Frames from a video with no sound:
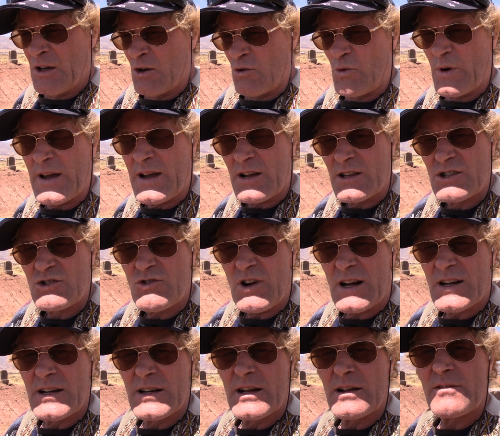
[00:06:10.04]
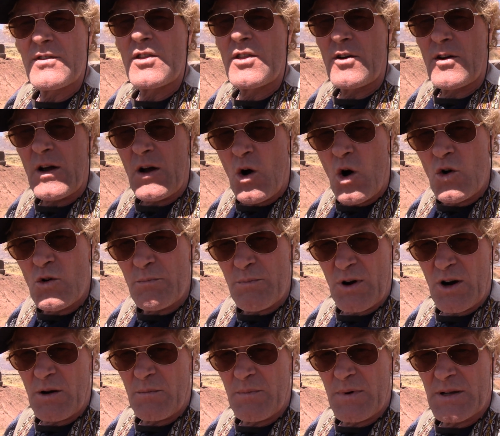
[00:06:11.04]
reconstructed it for their own
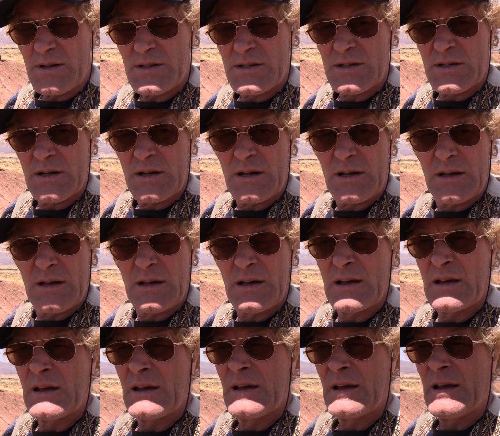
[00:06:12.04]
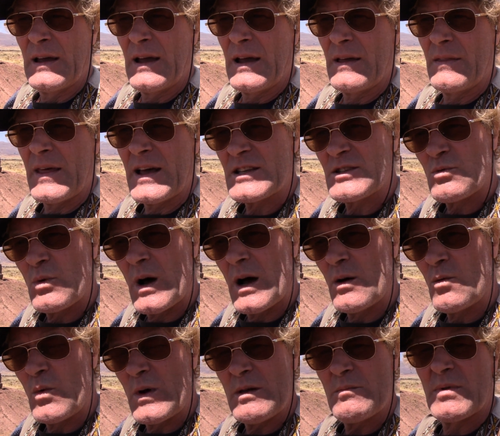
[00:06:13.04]
purpose. And that's
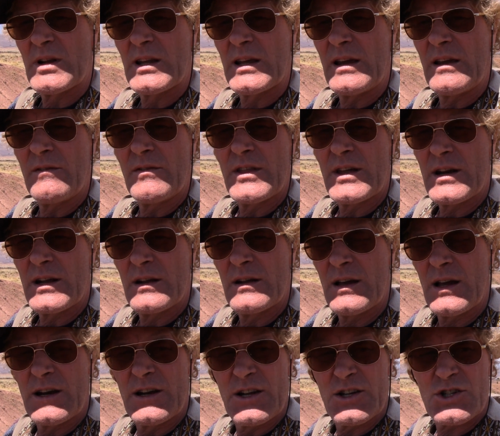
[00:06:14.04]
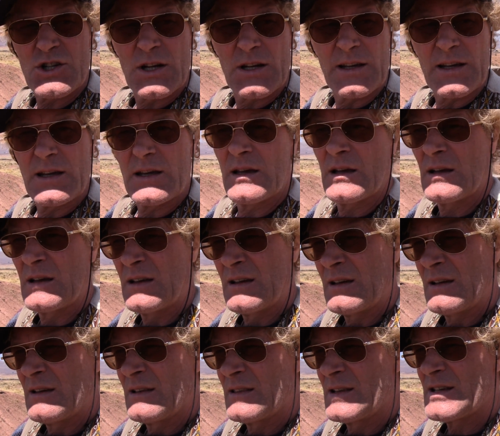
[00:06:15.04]
why we believe that initially
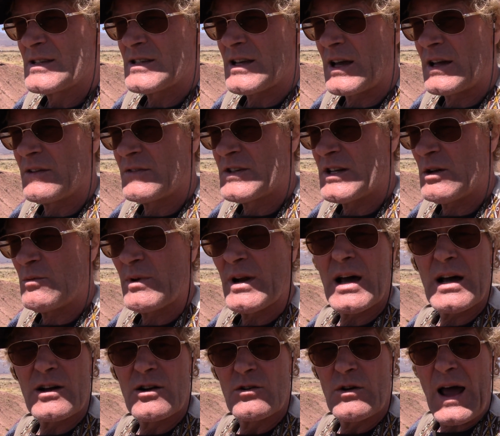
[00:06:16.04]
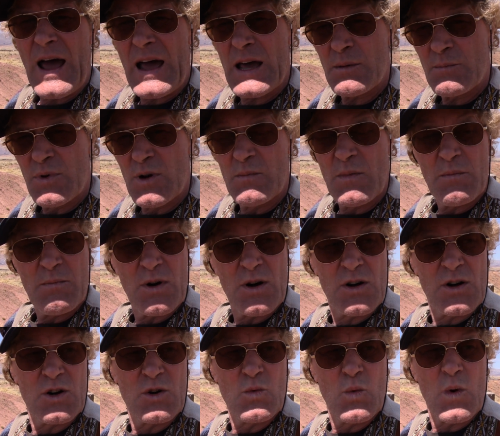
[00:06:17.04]
the site of Tiwanaku and
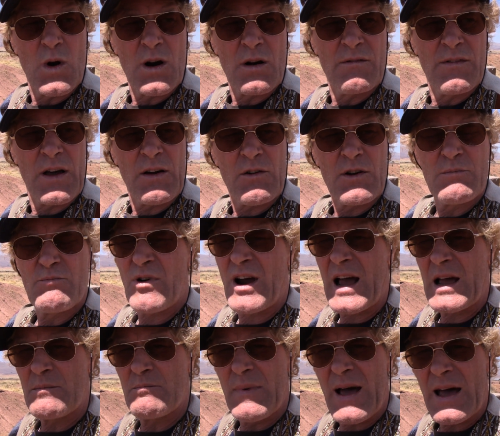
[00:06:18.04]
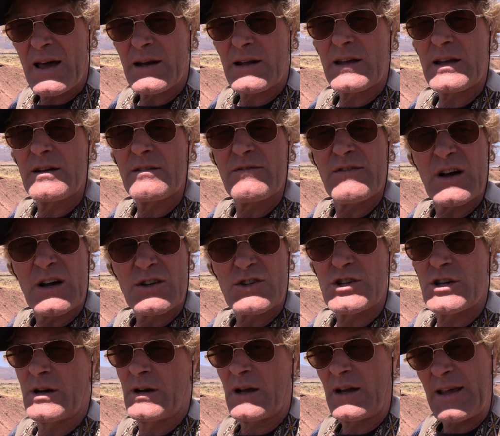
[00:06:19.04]
Pumapunku were very pragmatic in
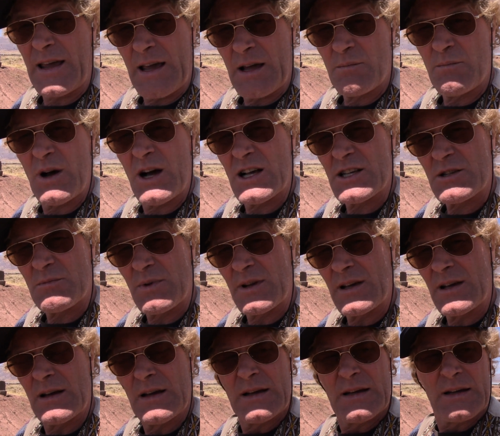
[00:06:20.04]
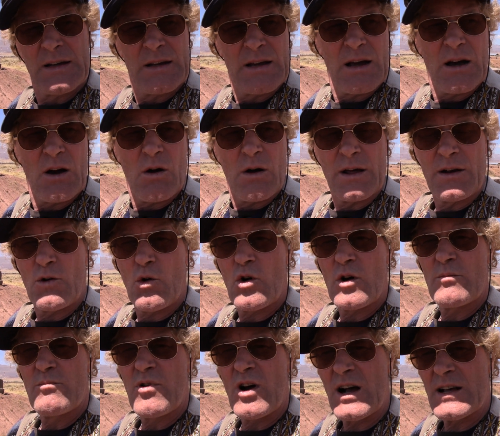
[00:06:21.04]
function. Again, possibly an
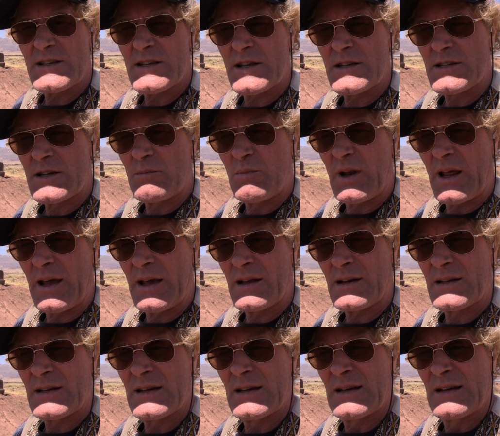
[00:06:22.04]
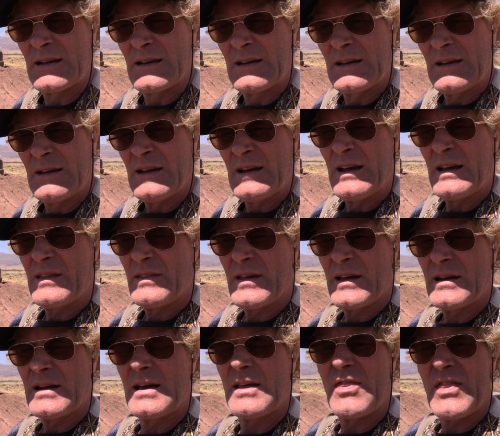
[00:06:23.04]
ore processing plant. And
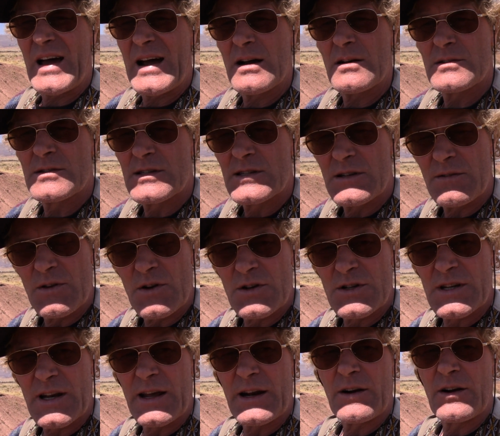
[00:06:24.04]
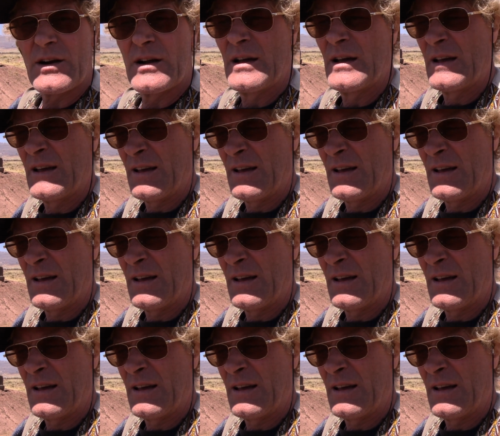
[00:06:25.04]
then thousands of years later,